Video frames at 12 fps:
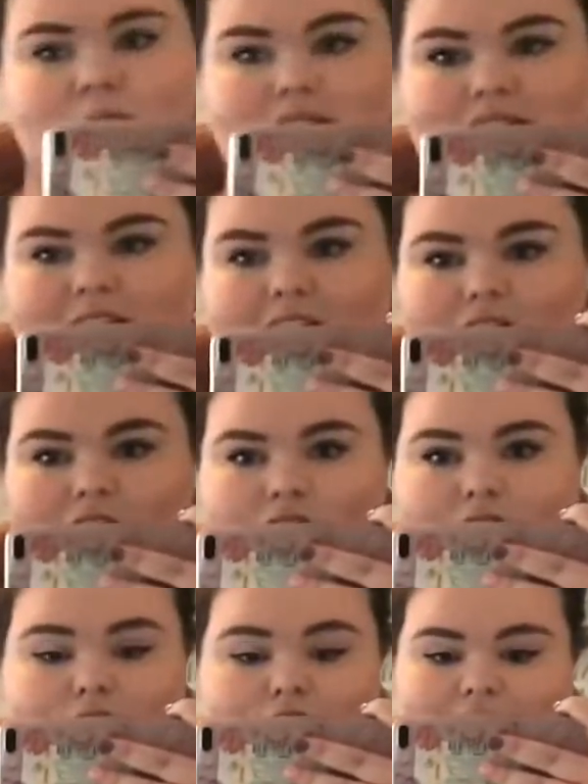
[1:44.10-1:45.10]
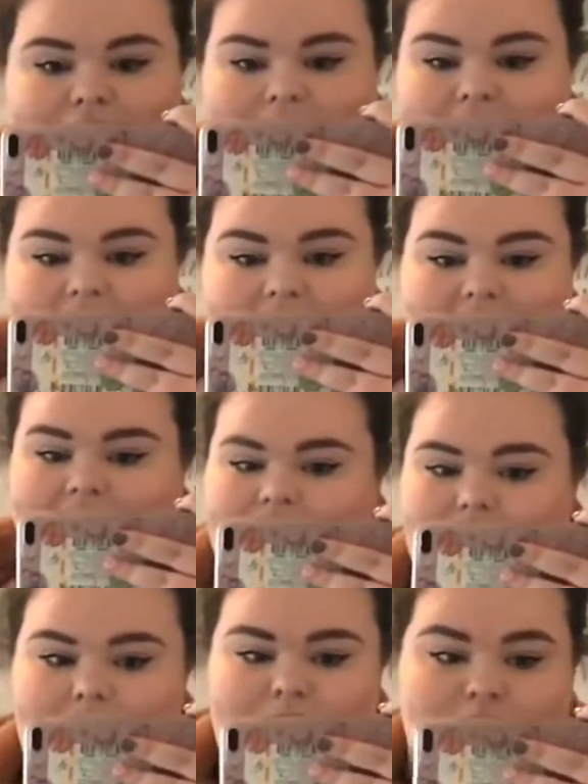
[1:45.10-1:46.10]
it's like fluffy inside
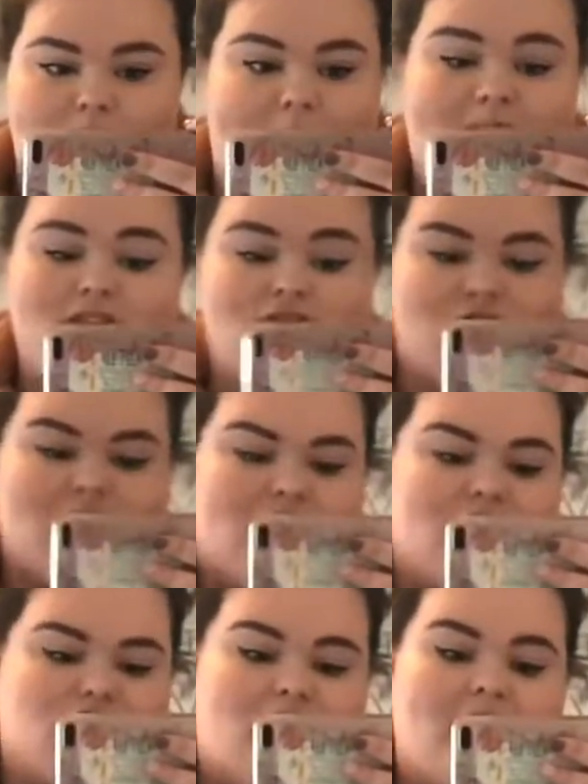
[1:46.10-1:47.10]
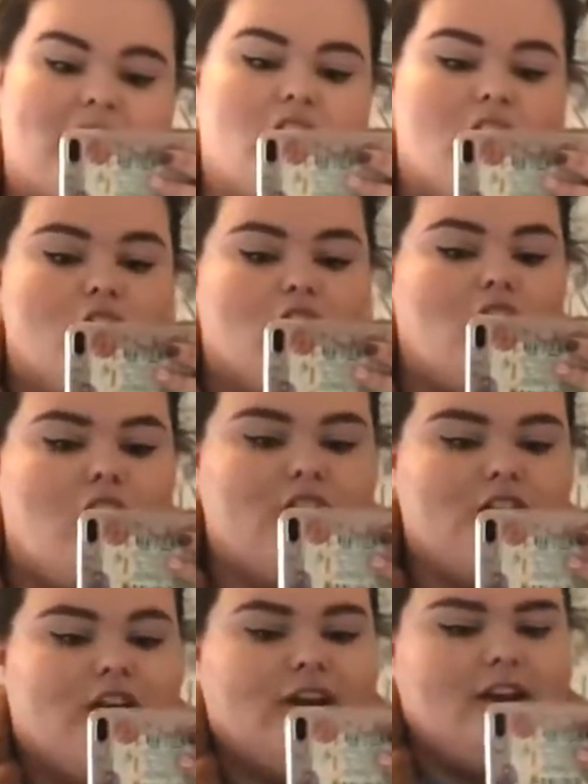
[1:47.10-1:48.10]
as well, so it's basically just like a giant
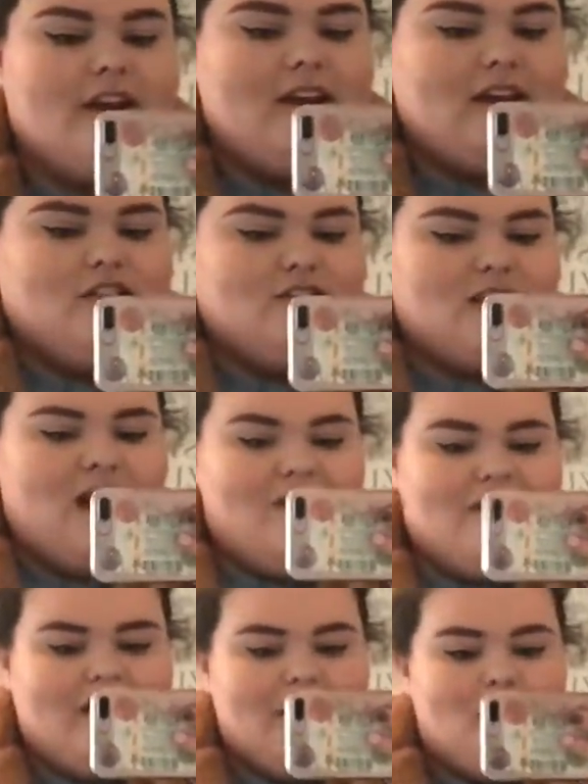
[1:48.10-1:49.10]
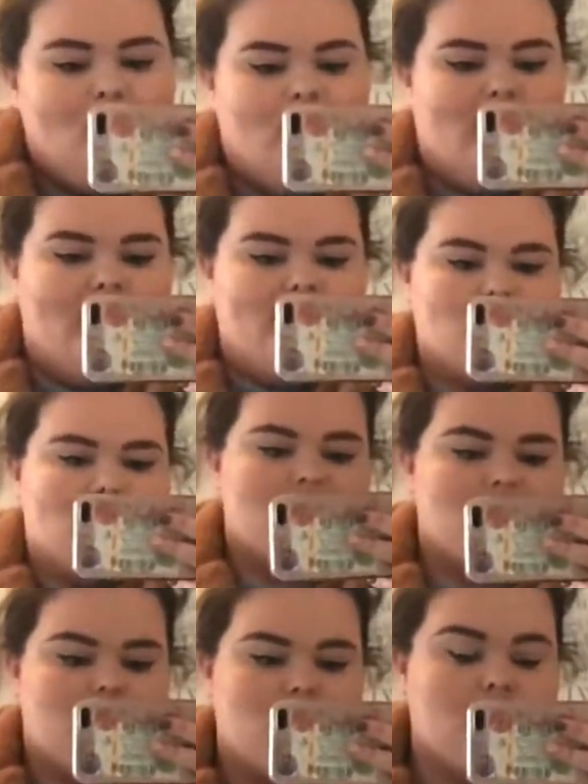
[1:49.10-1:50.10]
cardigan. It doesn't have any pockets,
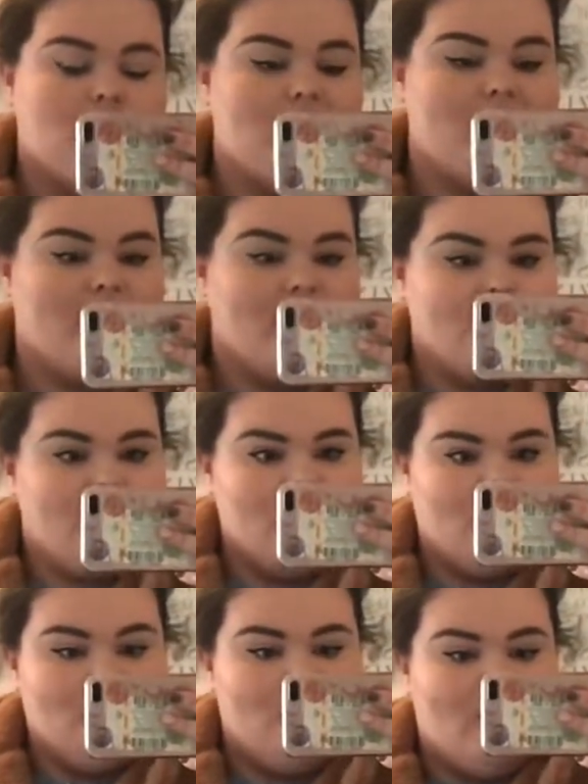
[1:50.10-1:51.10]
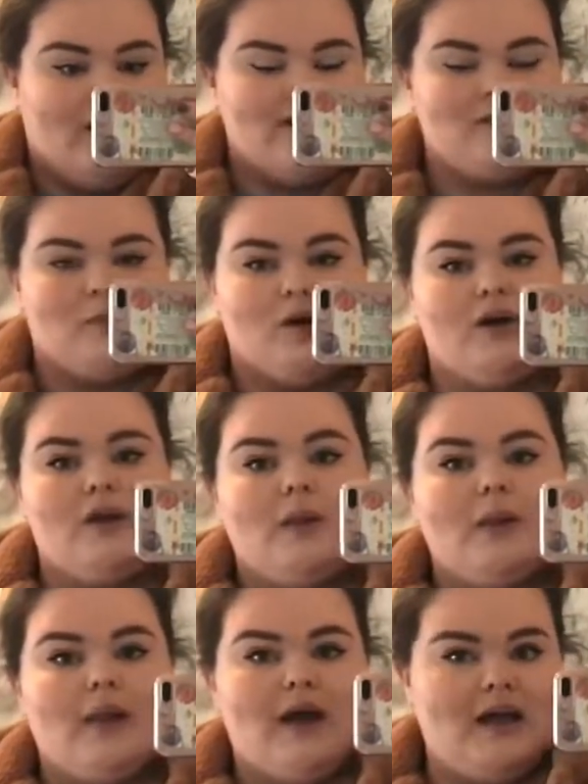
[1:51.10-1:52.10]
which I would have preferred a few pockets, but
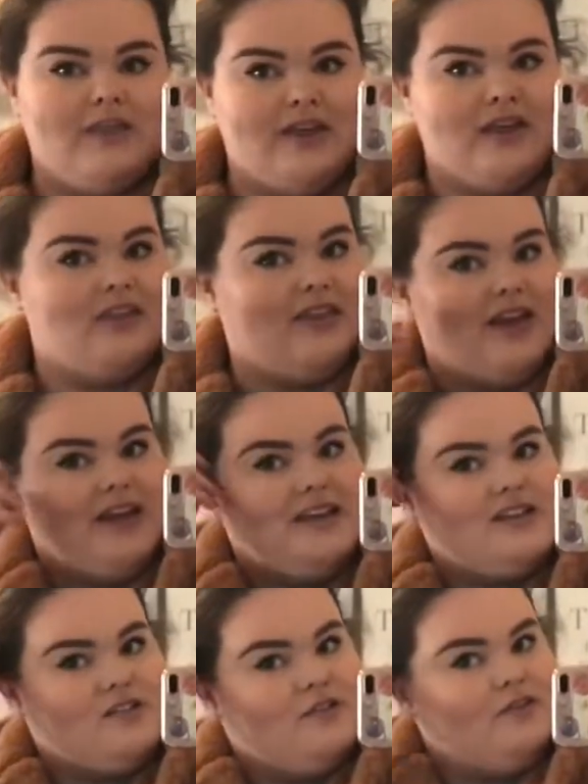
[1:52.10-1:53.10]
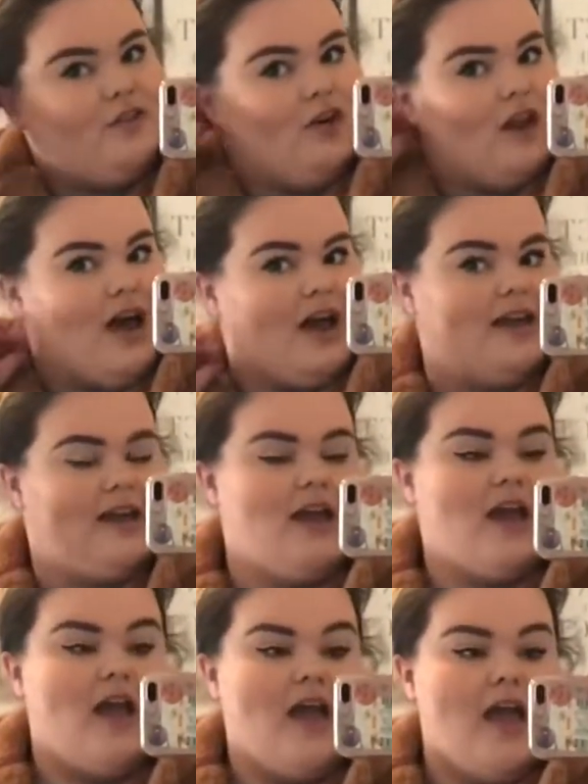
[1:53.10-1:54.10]
I think this for like
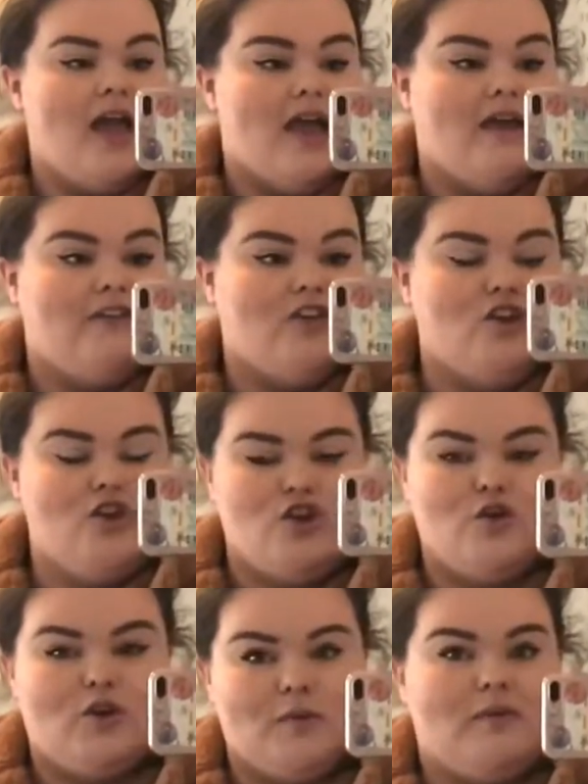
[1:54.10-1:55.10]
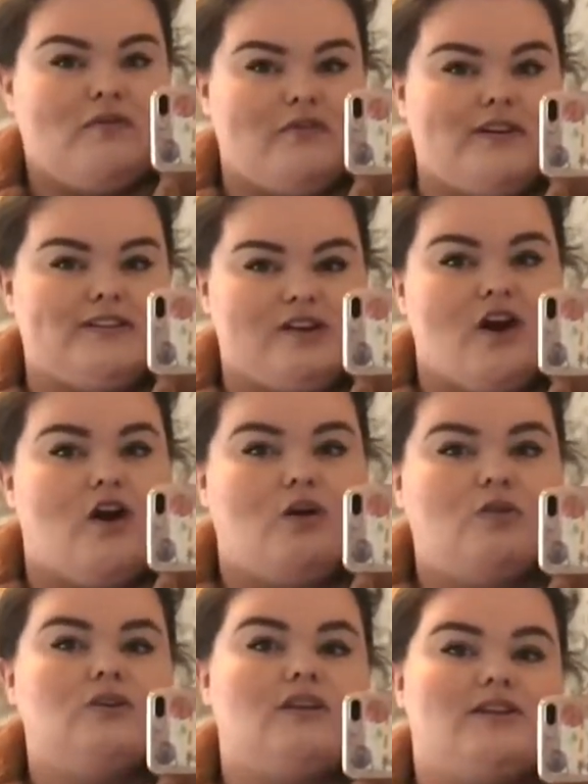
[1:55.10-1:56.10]
if you knew you were going to be freezing
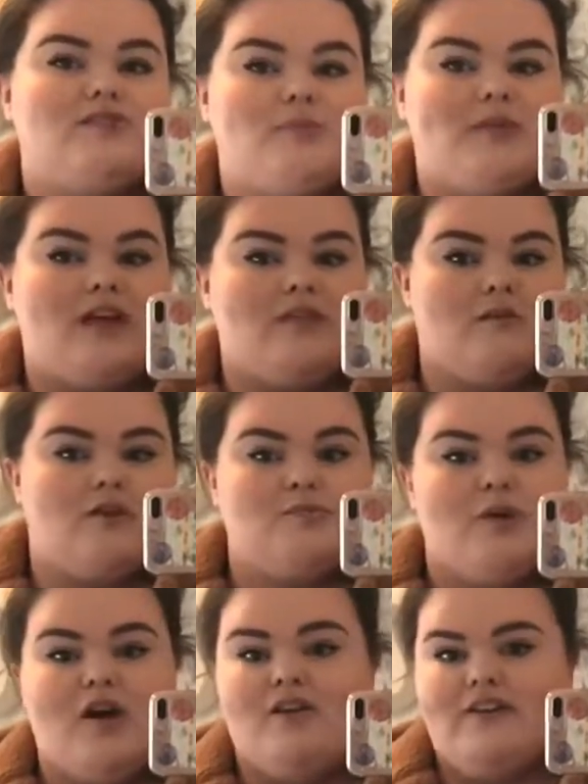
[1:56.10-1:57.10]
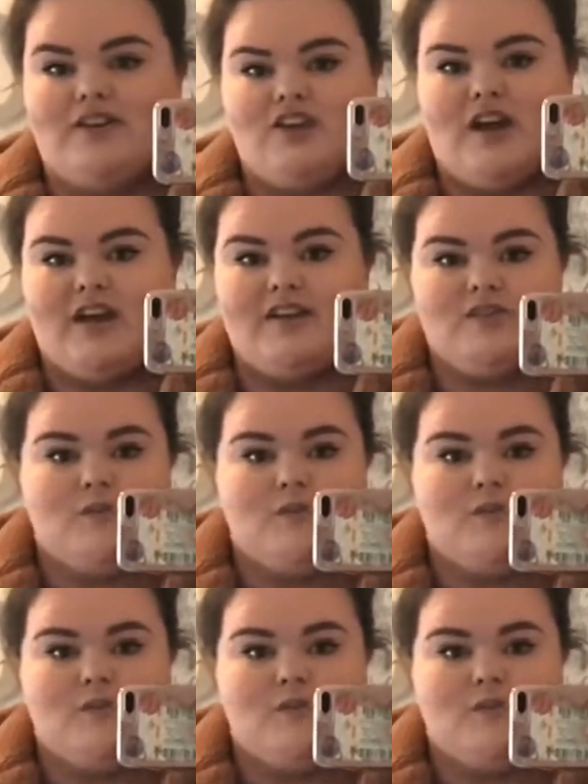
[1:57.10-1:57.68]
cold, this would be like the most perfect jacket to